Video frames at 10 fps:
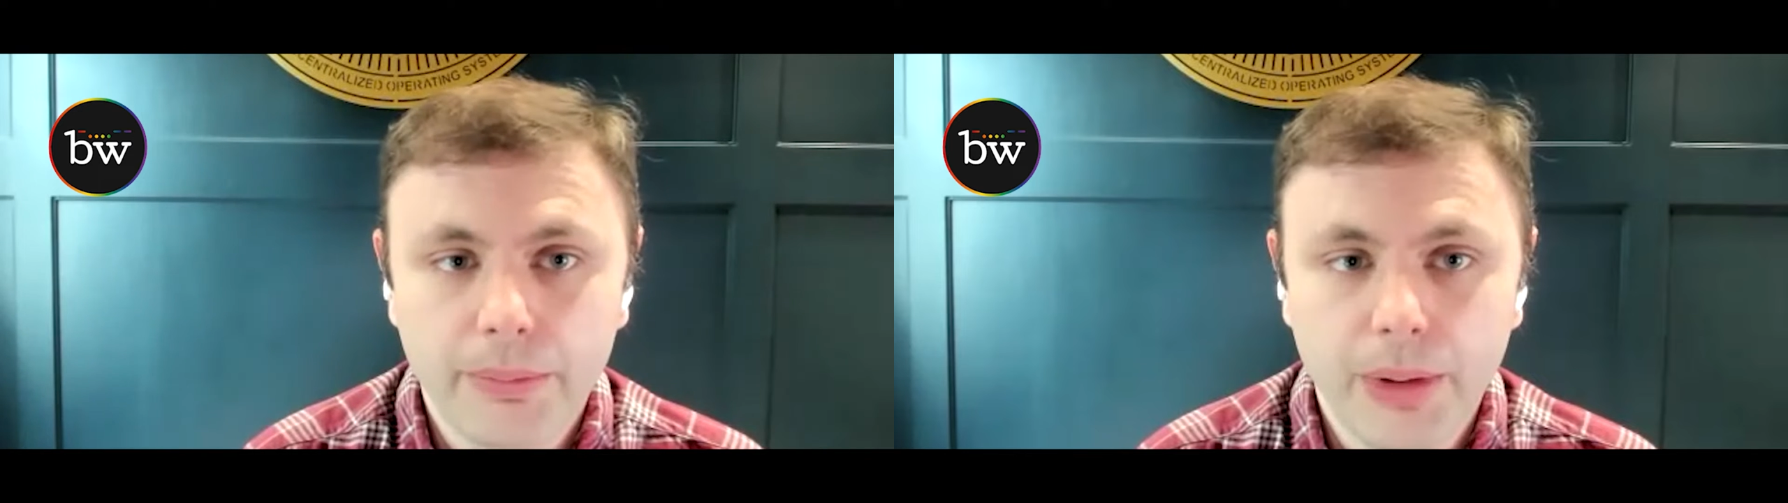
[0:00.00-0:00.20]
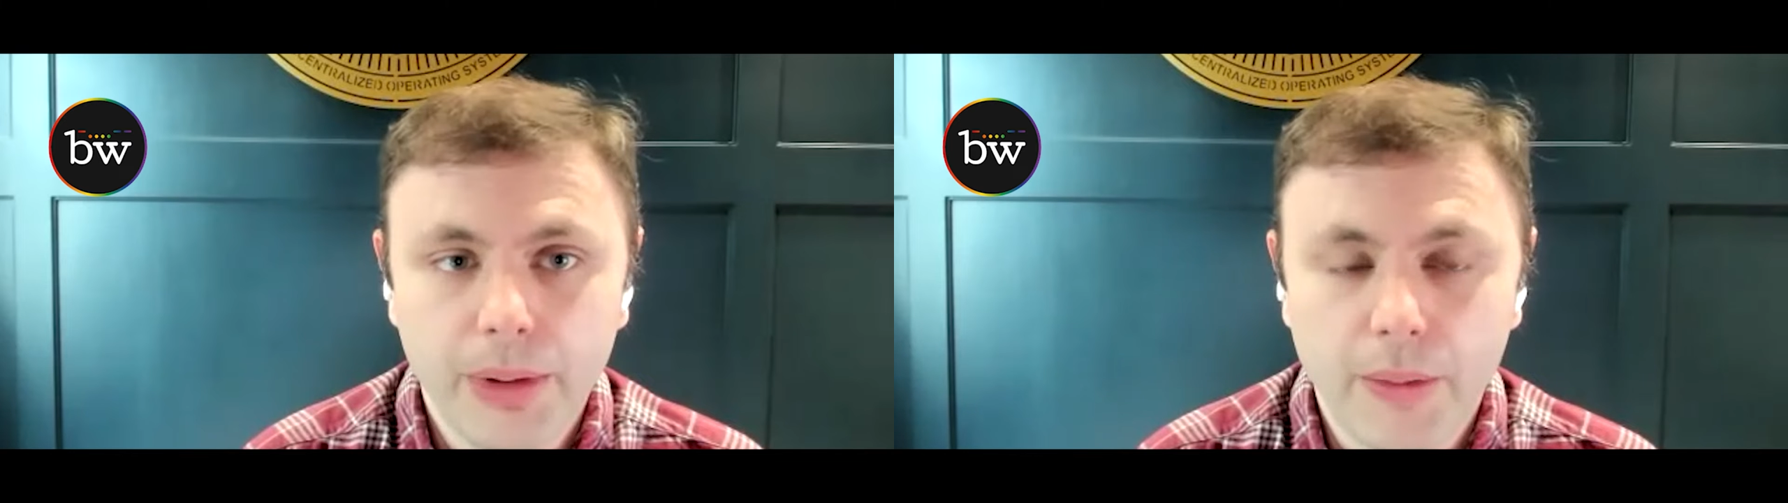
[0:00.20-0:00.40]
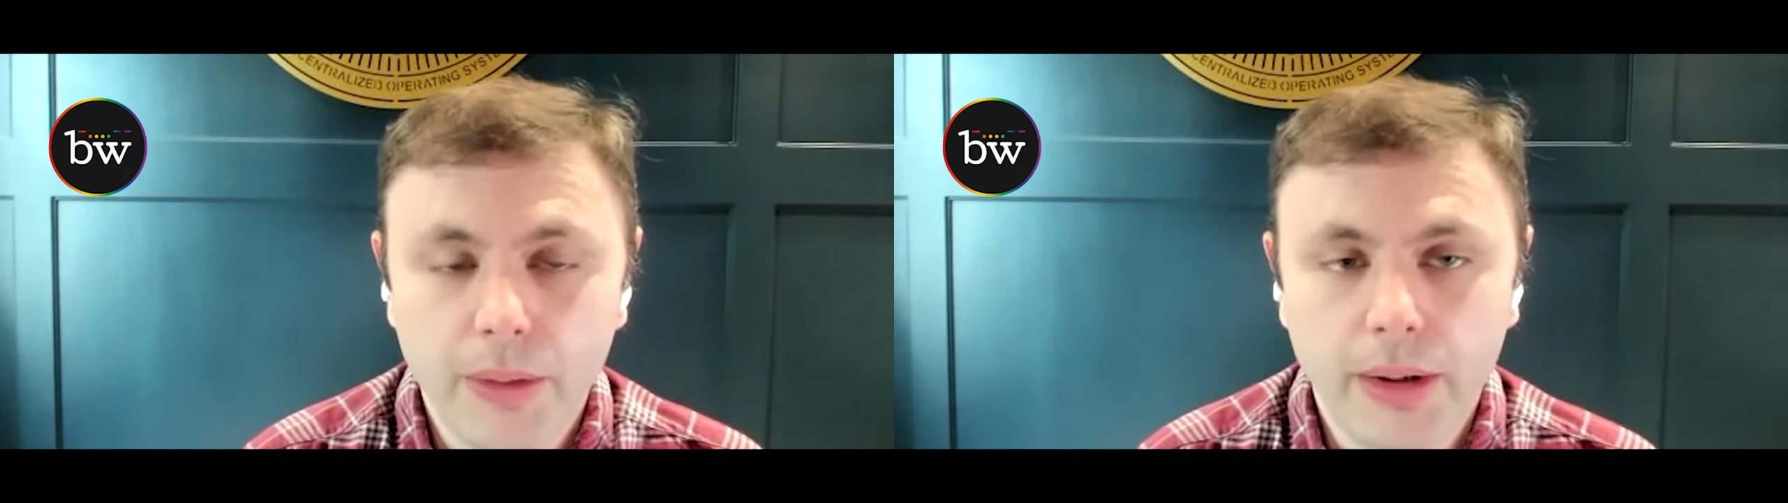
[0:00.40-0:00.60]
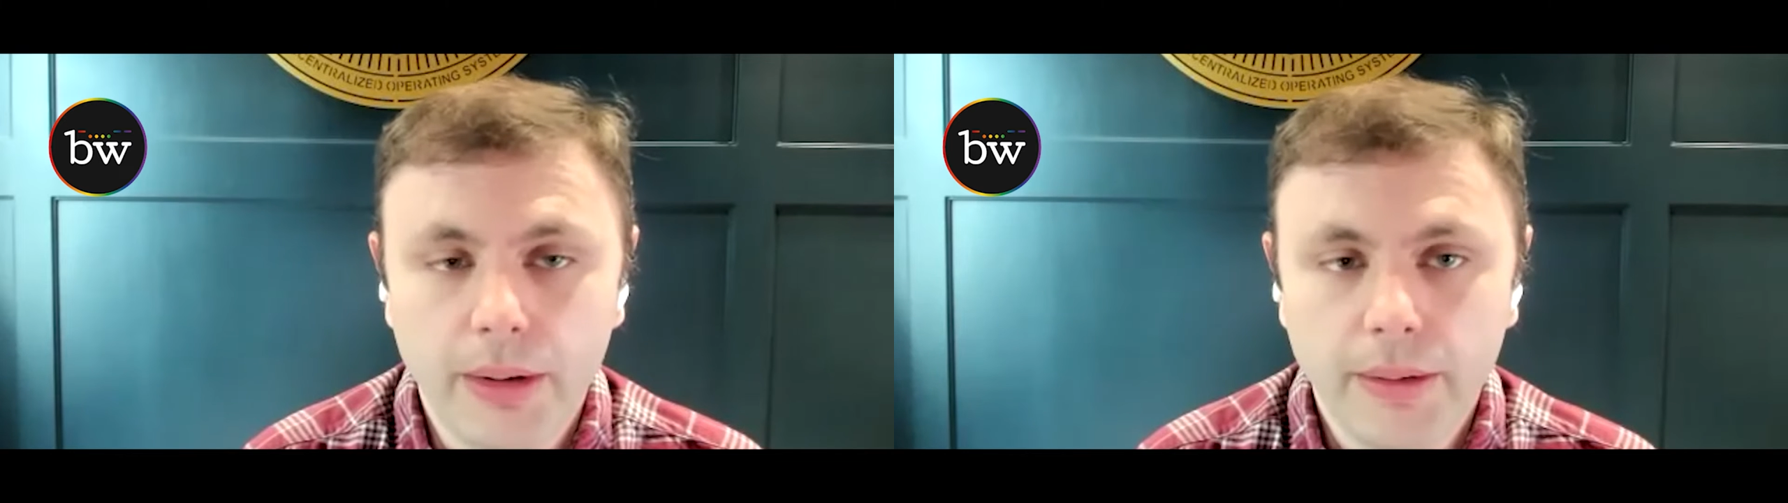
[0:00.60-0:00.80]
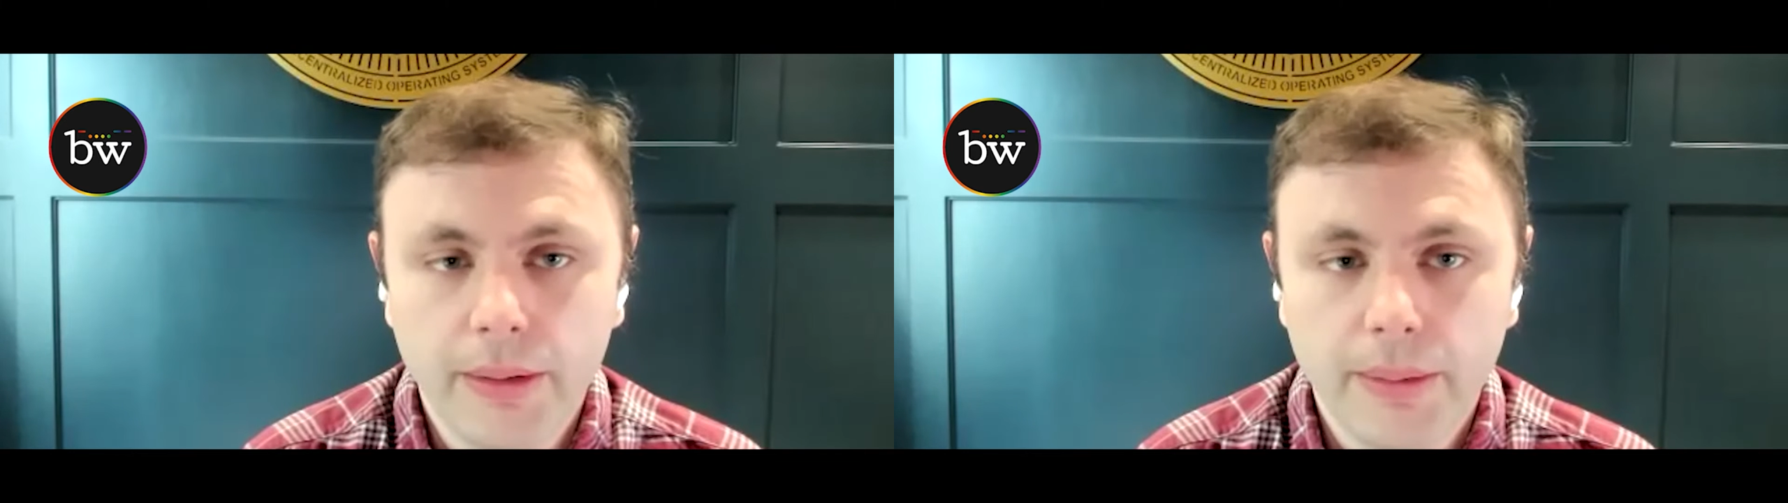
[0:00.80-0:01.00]

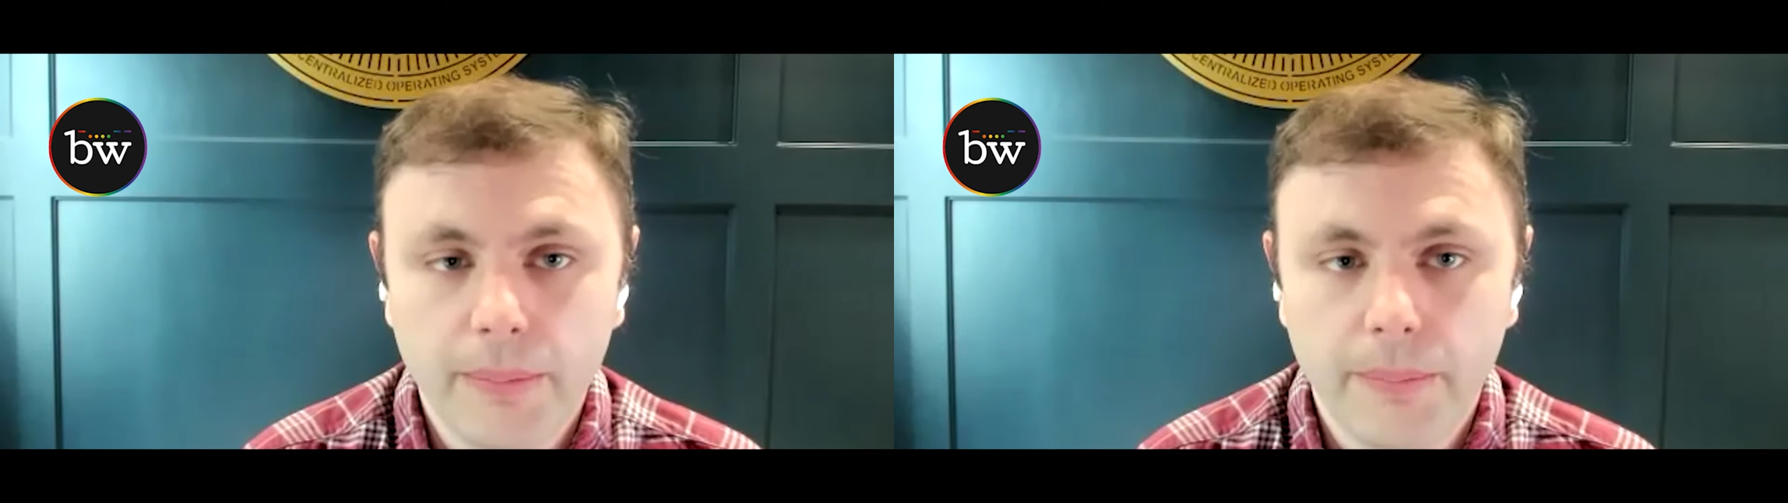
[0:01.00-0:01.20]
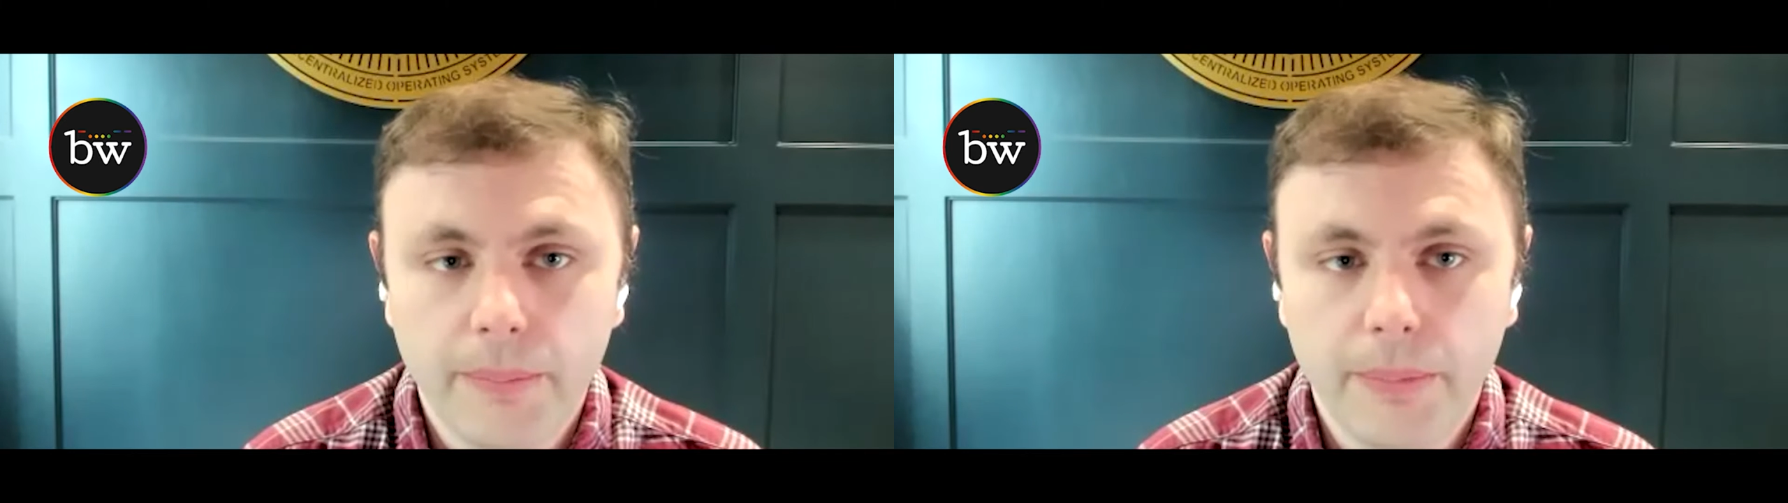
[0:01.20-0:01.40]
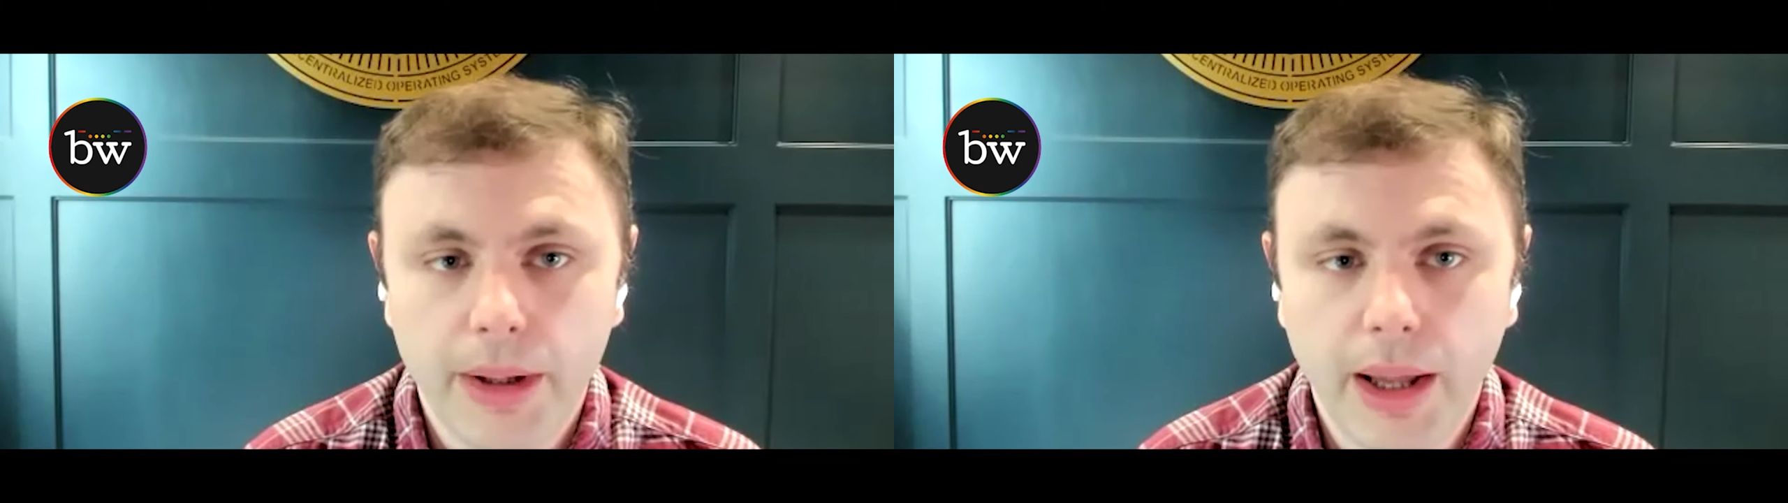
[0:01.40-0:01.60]
Block.one, but